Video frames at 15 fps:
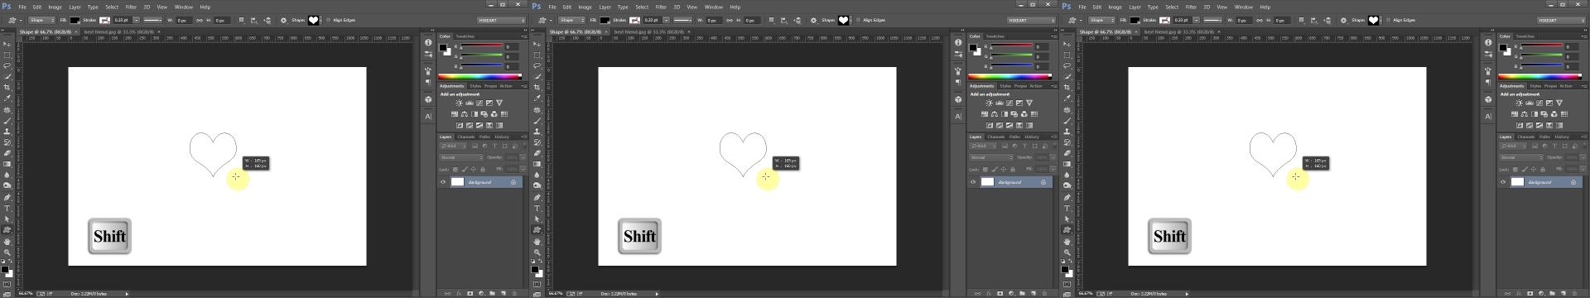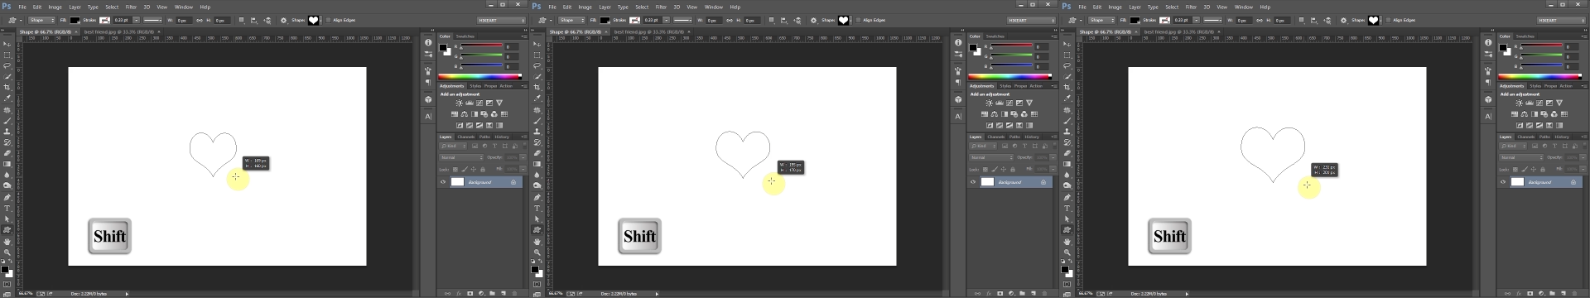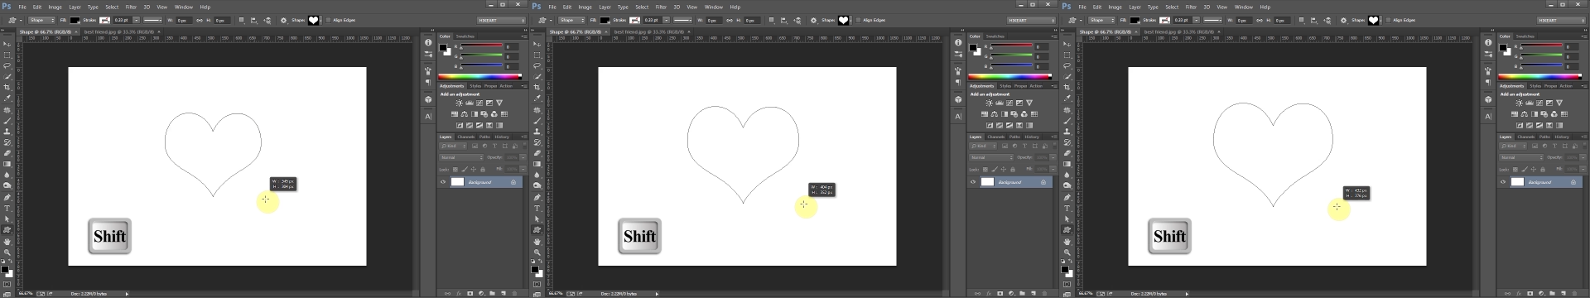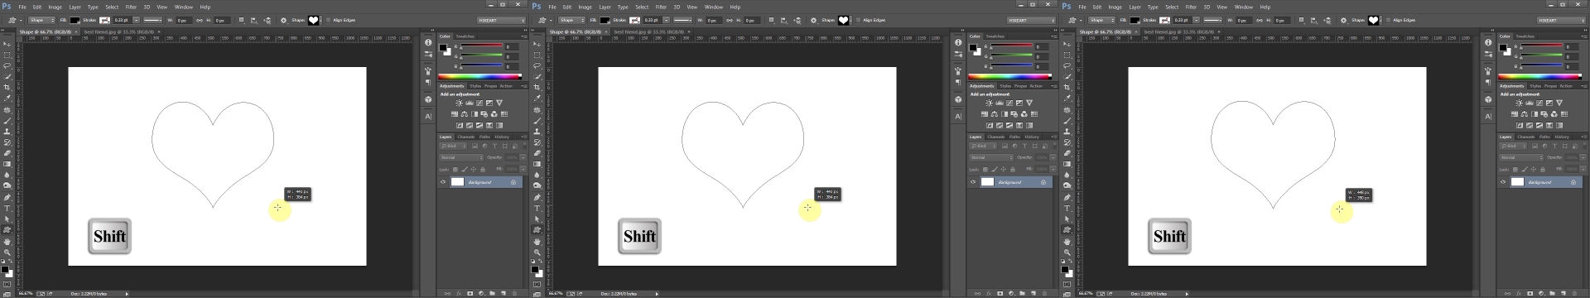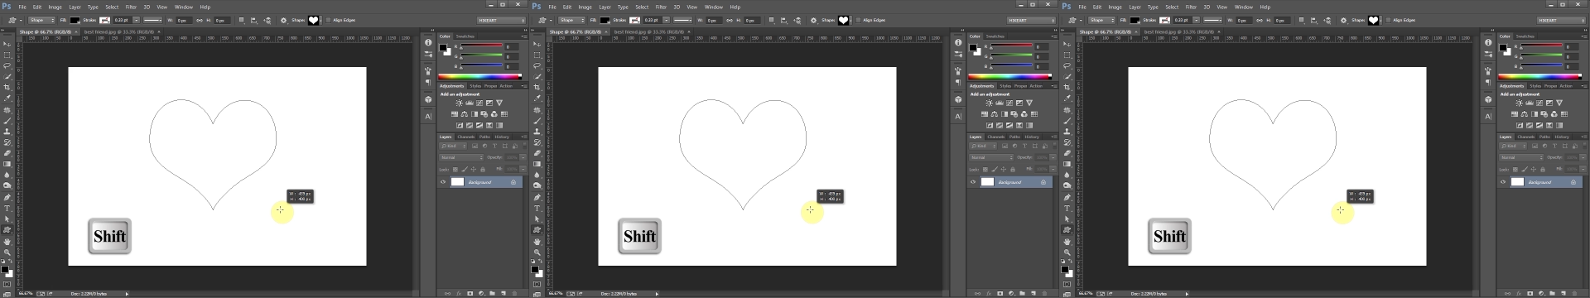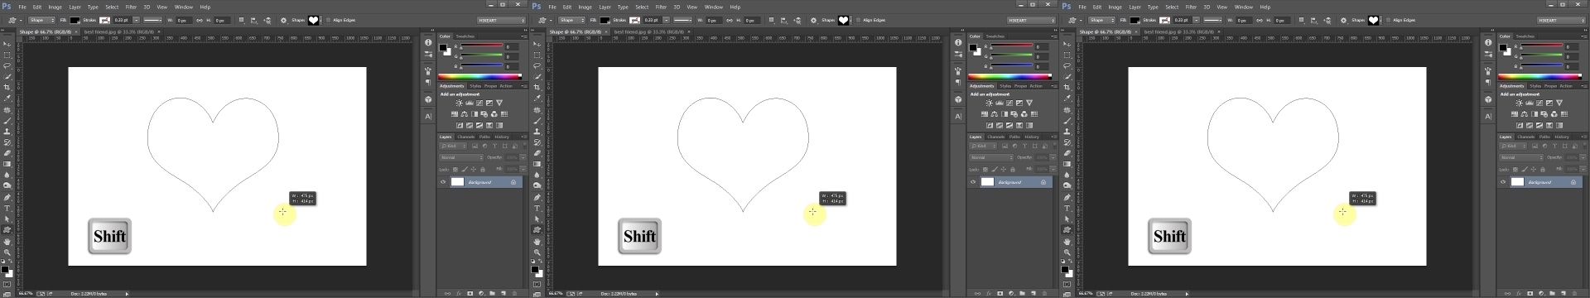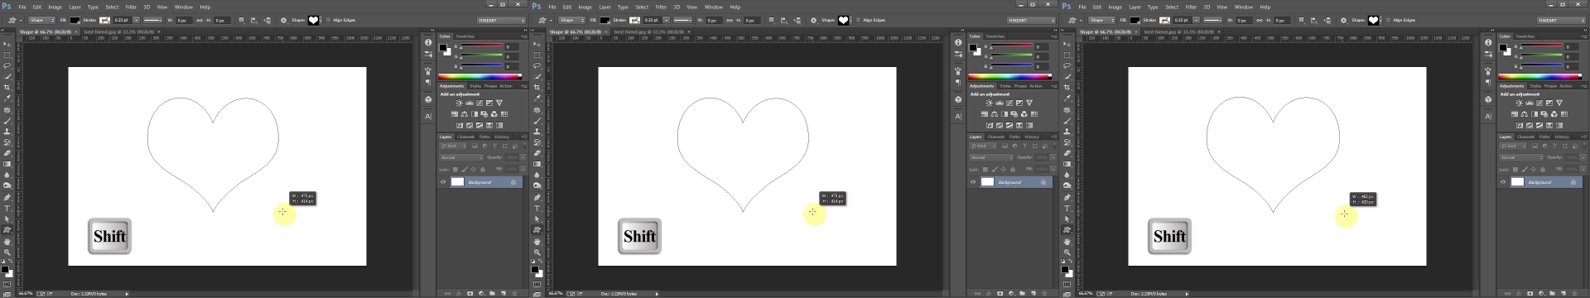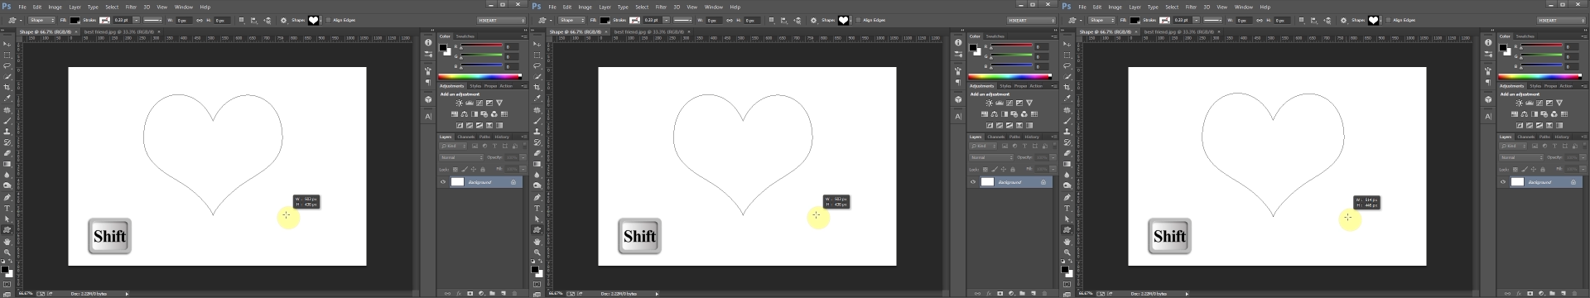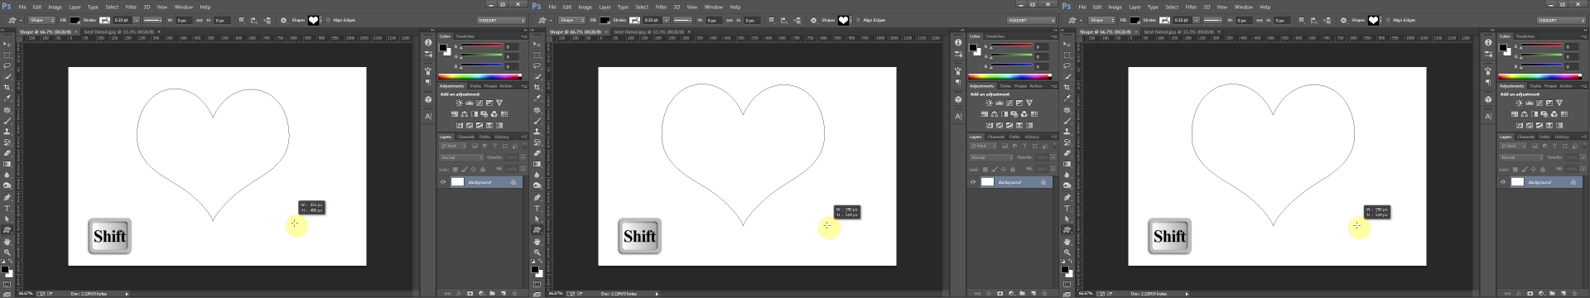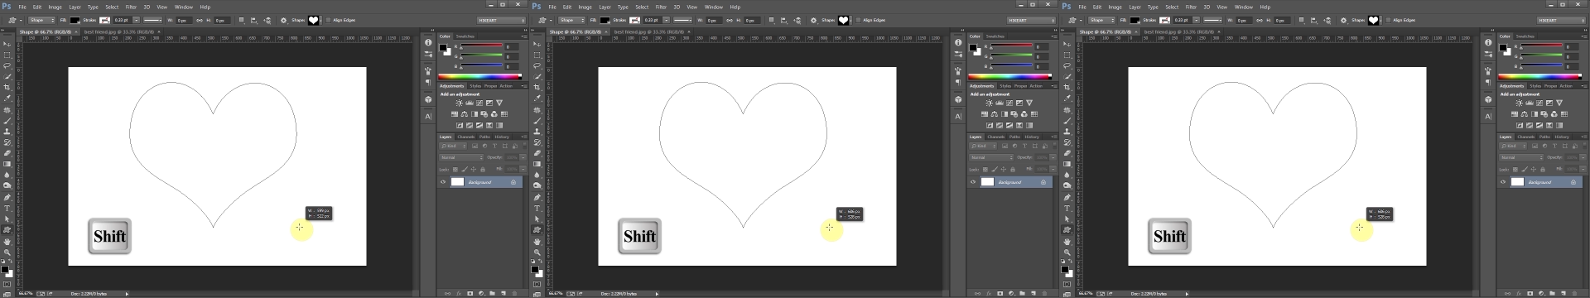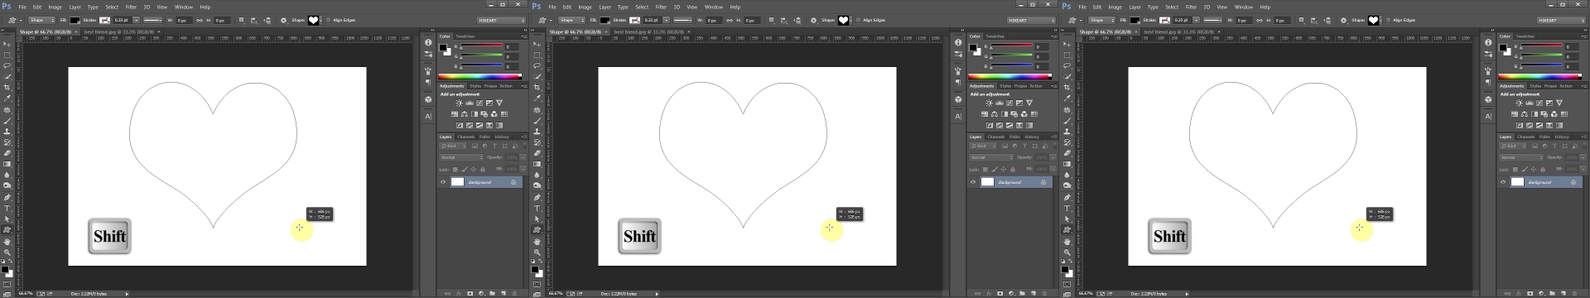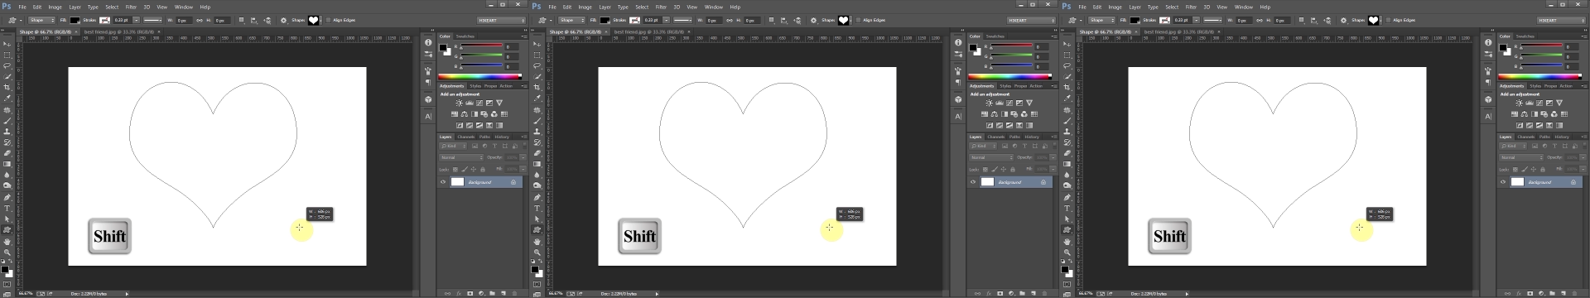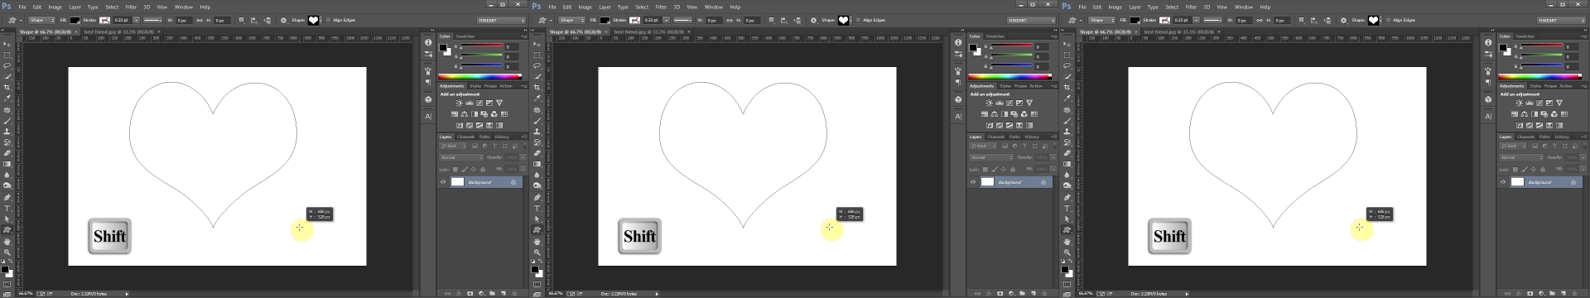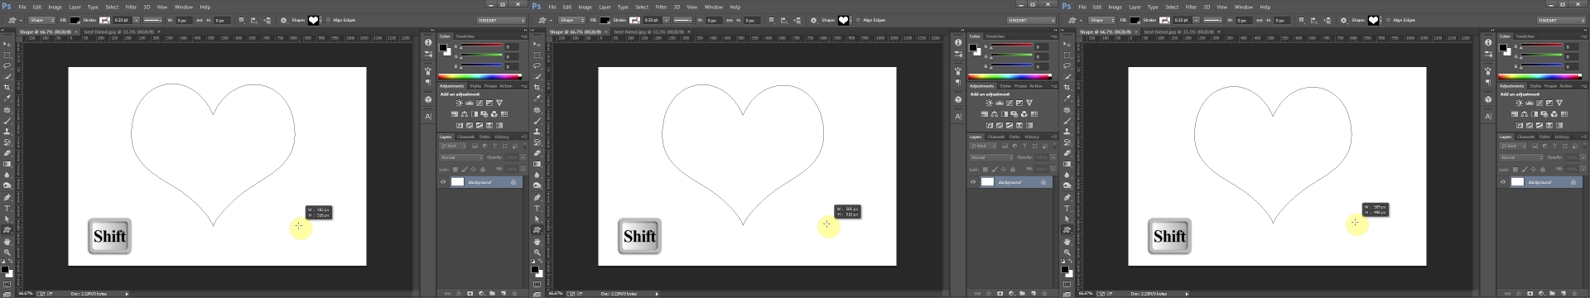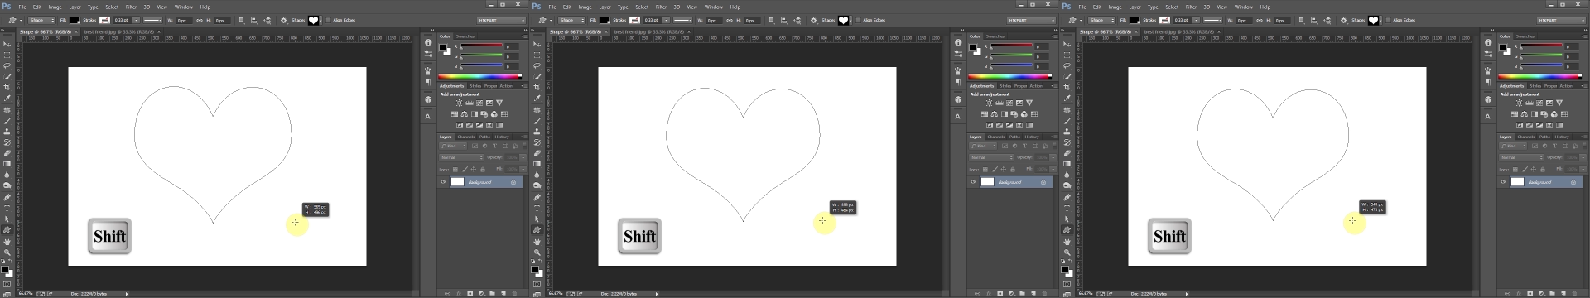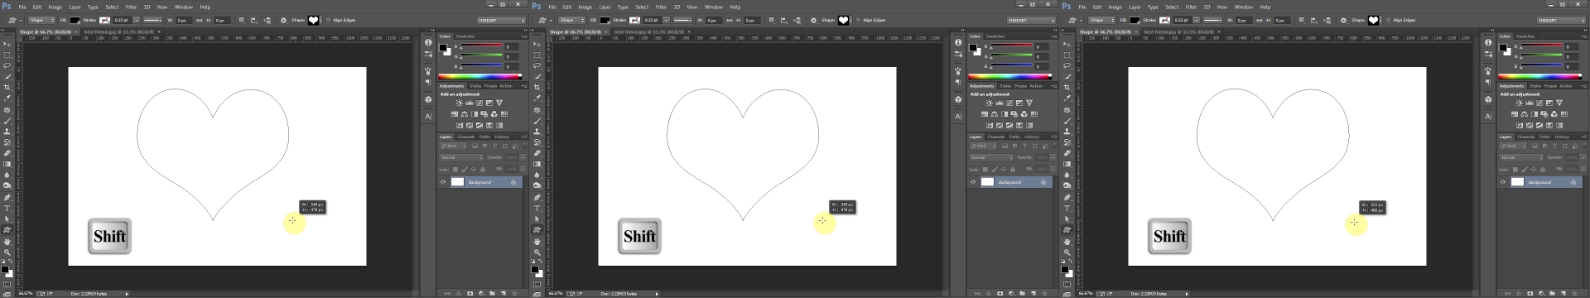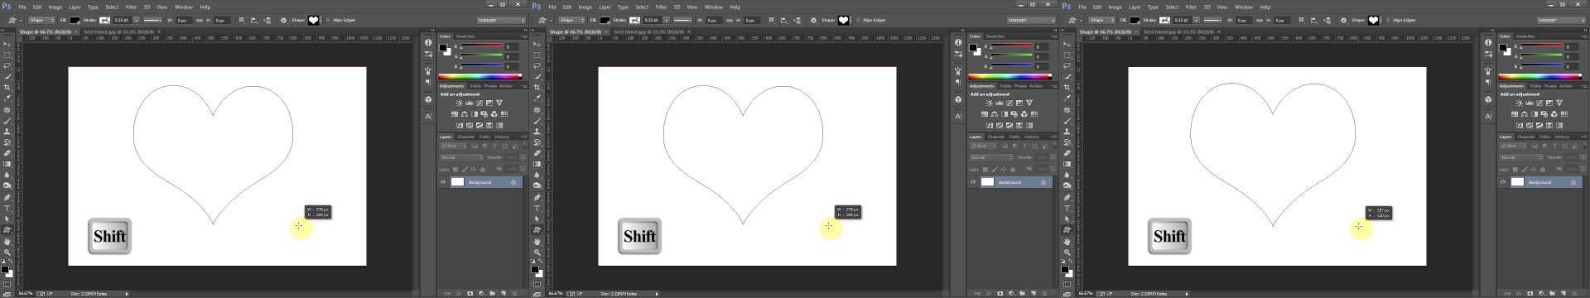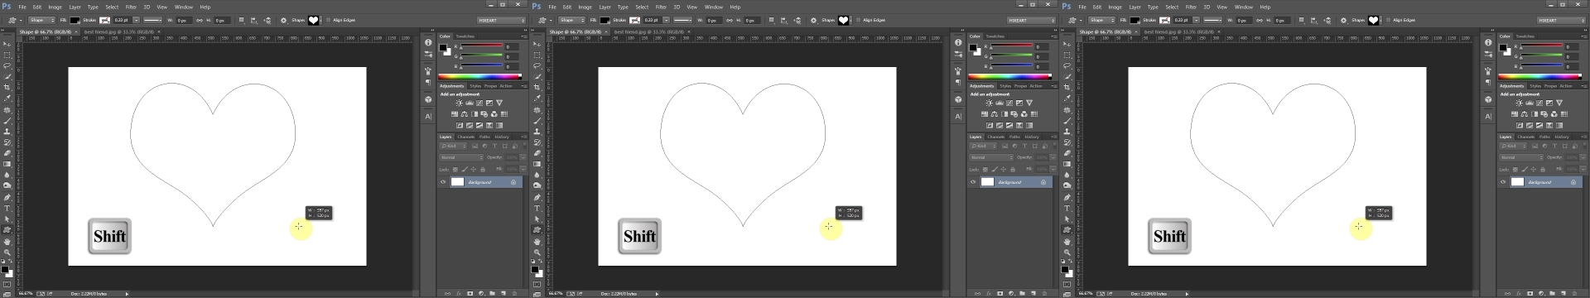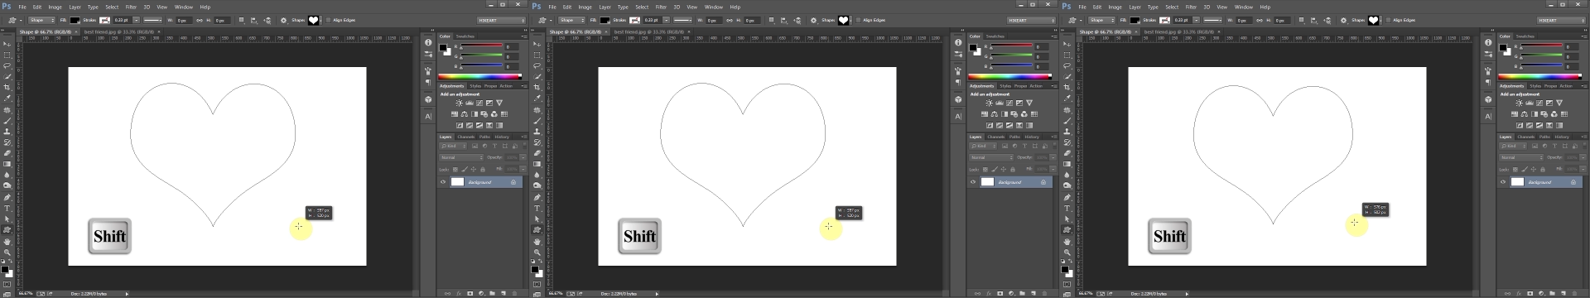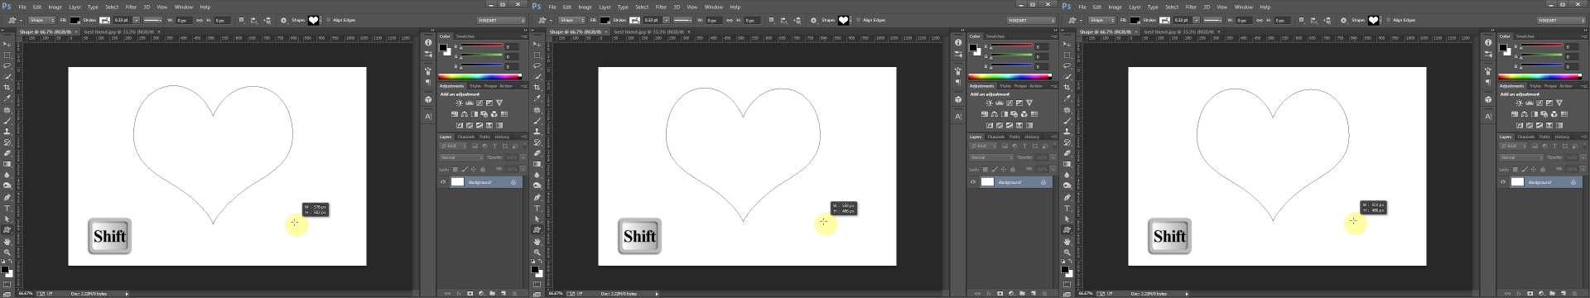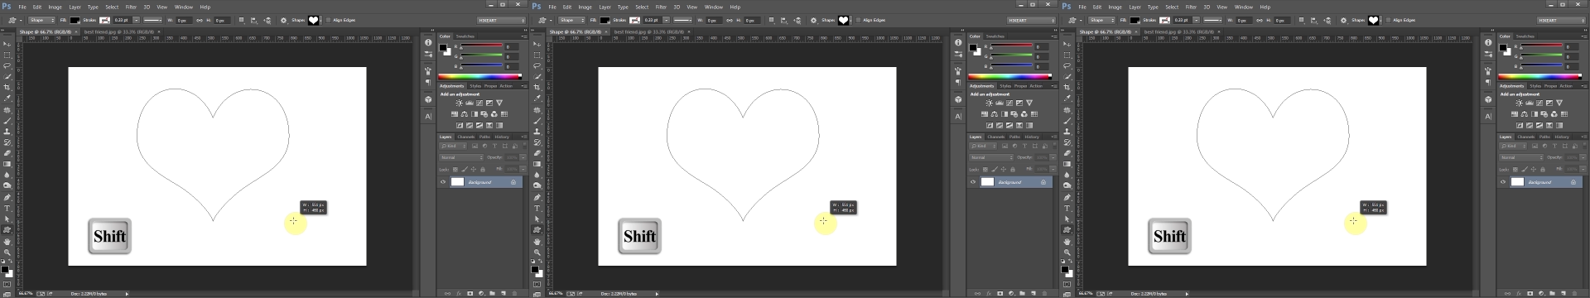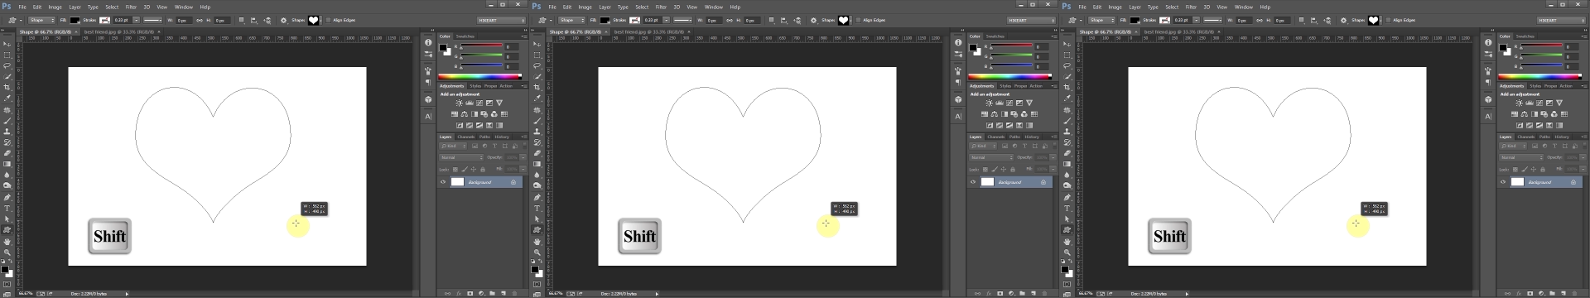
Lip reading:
Nobody's mouth can be seen.